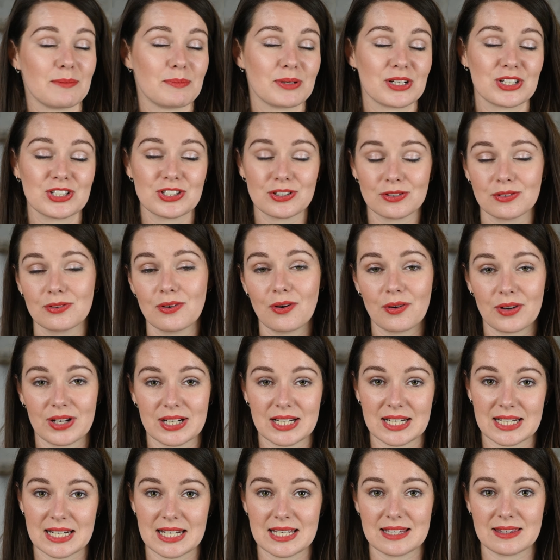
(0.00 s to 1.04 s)
because you're not going
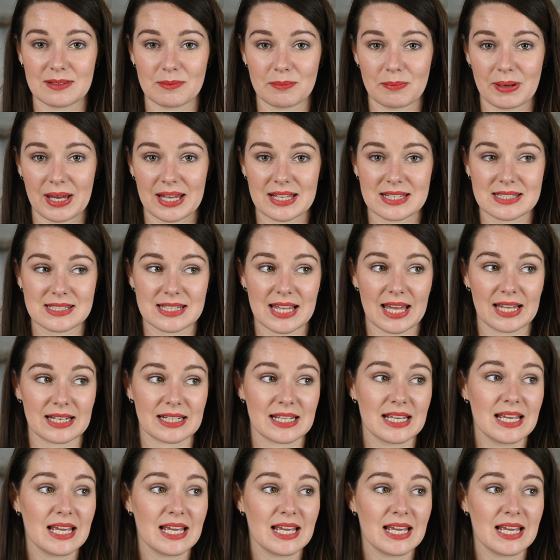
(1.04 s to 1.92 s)
to need them past then.